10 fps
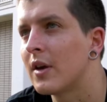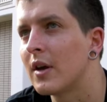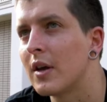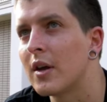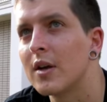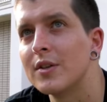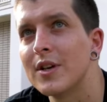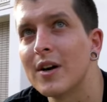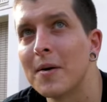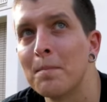And
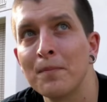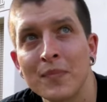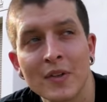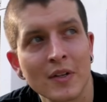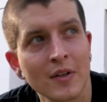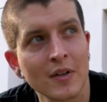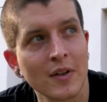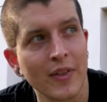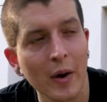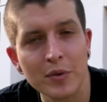
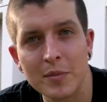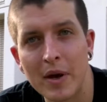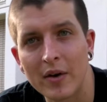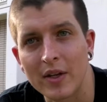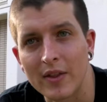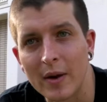that was about it.